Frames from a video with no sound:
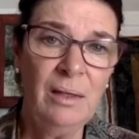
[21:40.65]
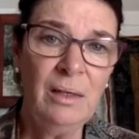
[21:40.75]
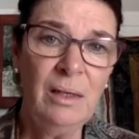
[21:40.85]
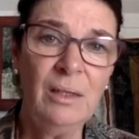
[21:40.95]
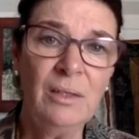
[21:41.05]

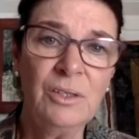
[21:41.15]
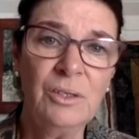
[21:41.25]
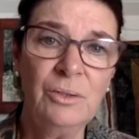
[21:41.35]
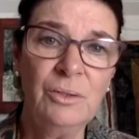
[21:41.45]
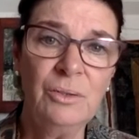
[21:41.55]
not
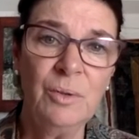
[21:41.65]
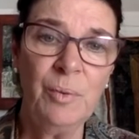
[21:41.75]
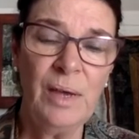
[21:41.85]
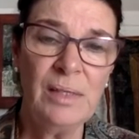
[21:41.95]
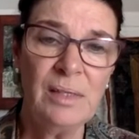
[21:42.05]
to
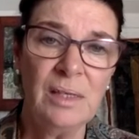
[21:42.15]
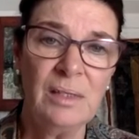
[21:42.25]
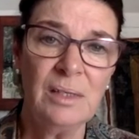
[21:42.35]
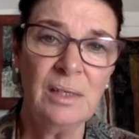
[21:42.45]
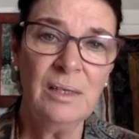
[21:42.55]
repress
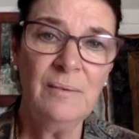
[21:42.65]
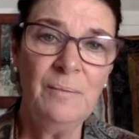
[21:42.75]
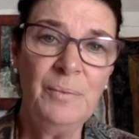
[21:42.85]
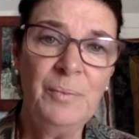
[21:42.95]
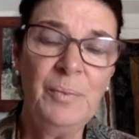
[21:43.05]
it,
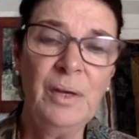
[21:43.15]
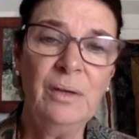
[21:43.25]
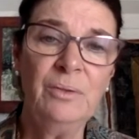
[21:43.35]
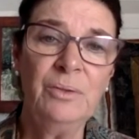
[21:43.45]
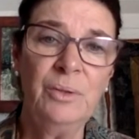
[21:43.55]
but go
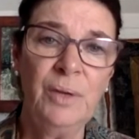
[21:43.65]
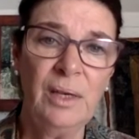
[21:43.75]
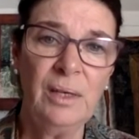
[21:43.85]
through it